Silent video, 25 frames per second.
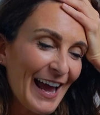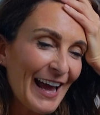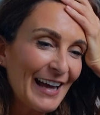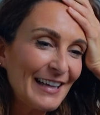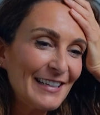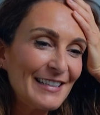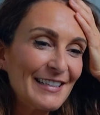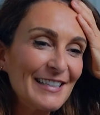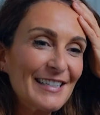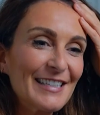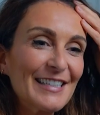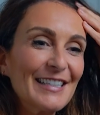
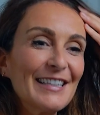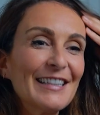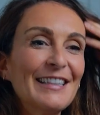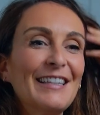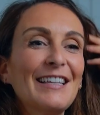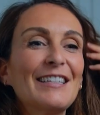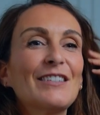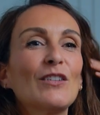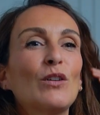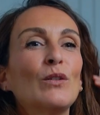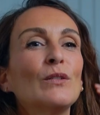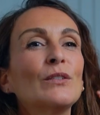And
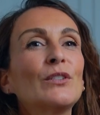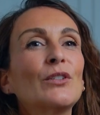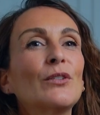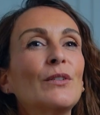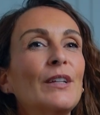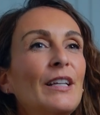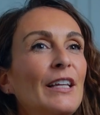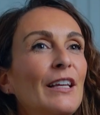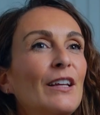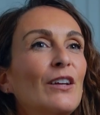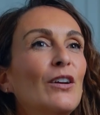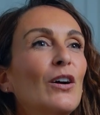this alter
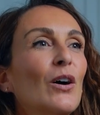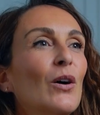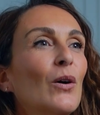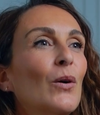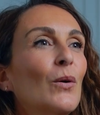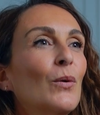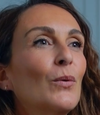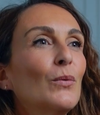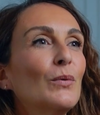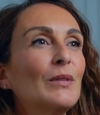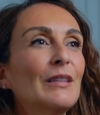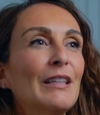
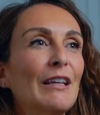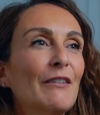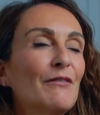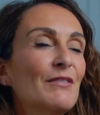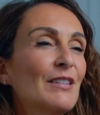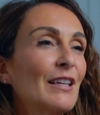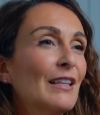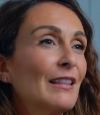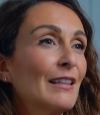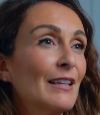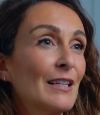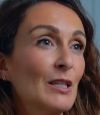ego
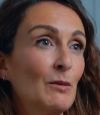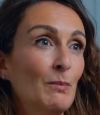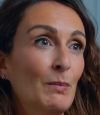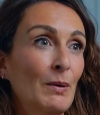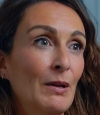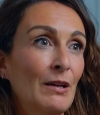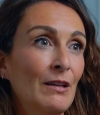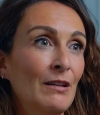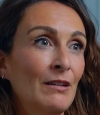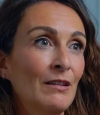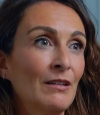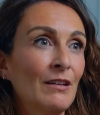lives in
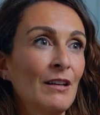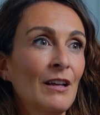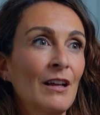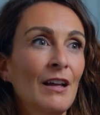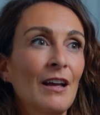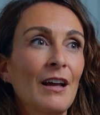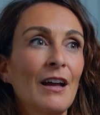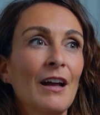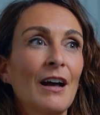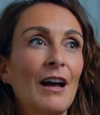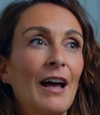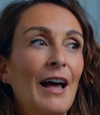Lisbon,
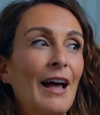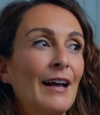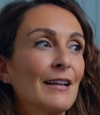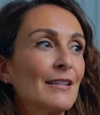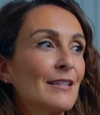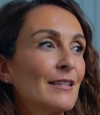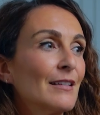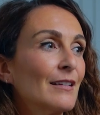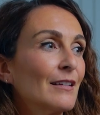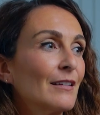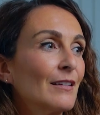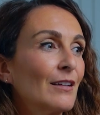
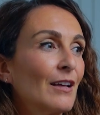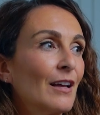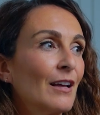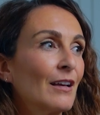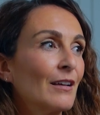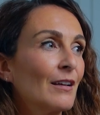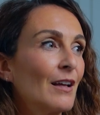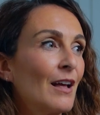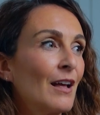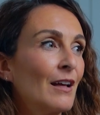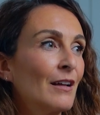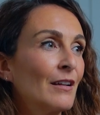as a,
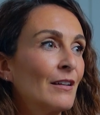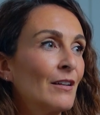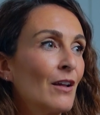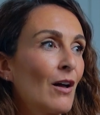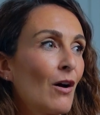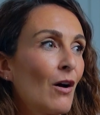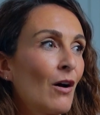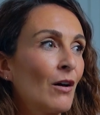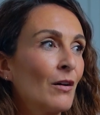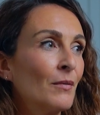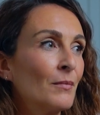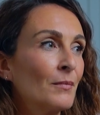a,
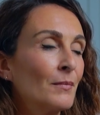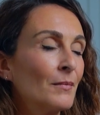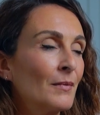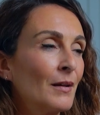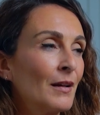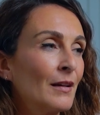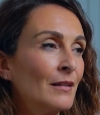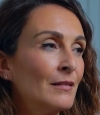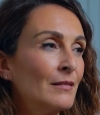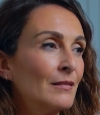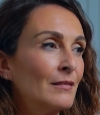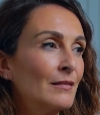a, um,
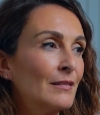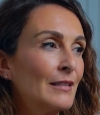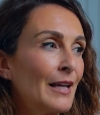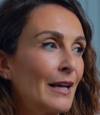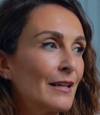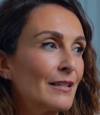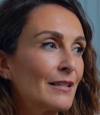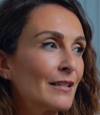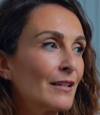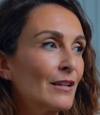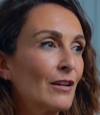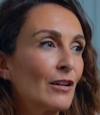a
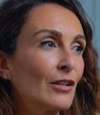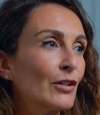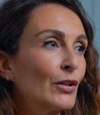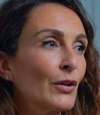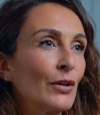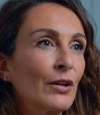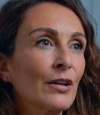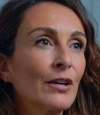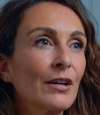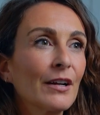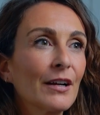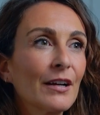desk
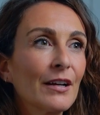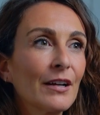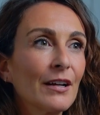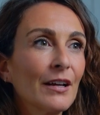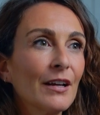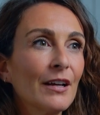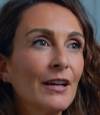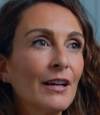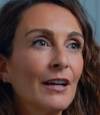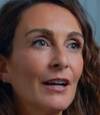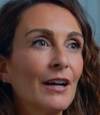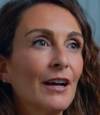clerk,
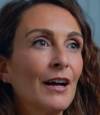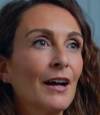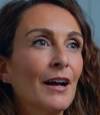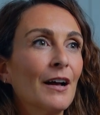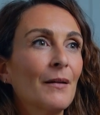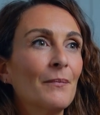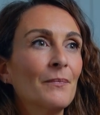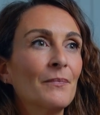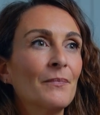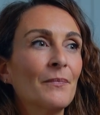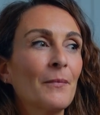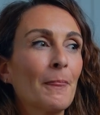
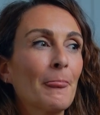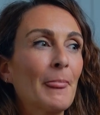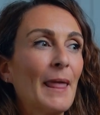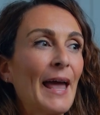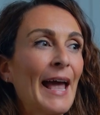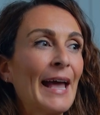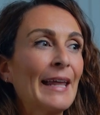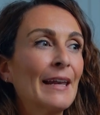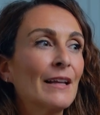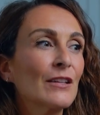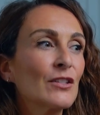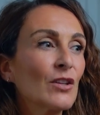um,
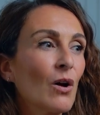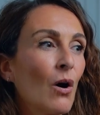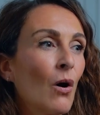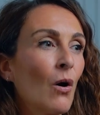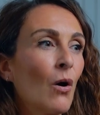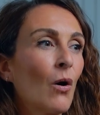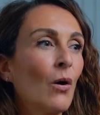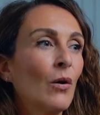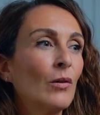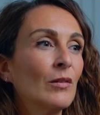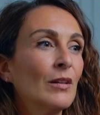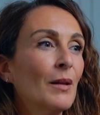and it's
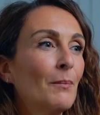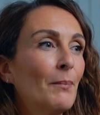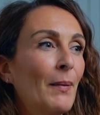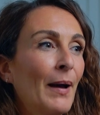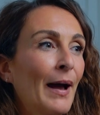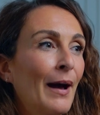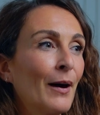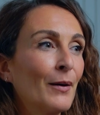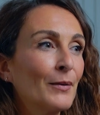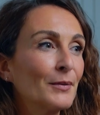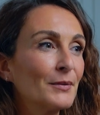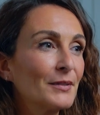all
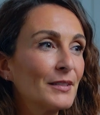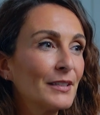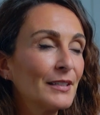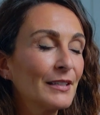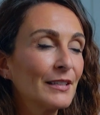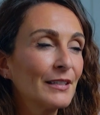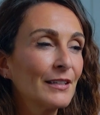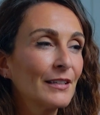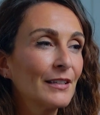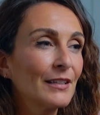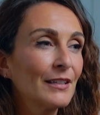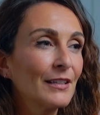about
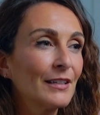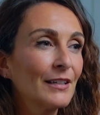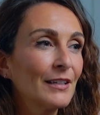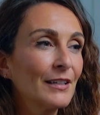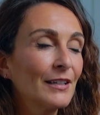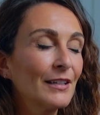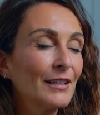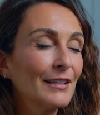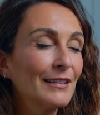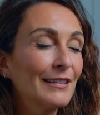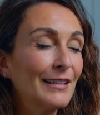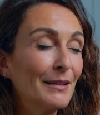
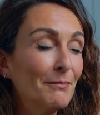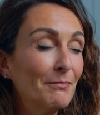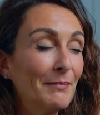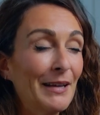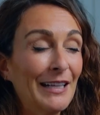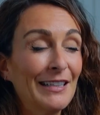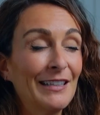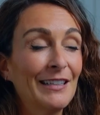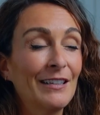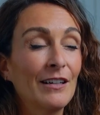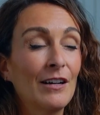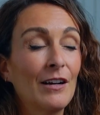the
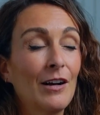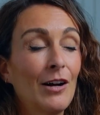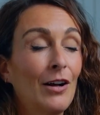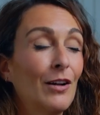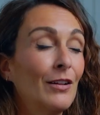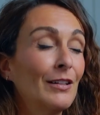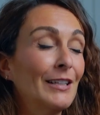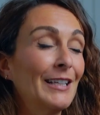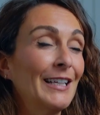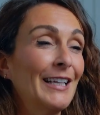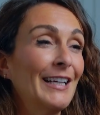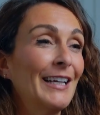
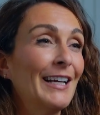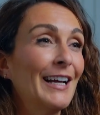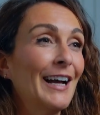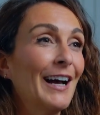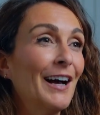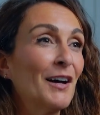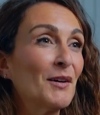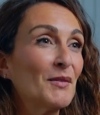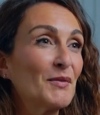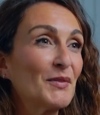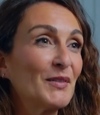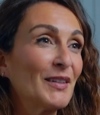melancholy
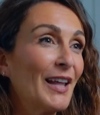of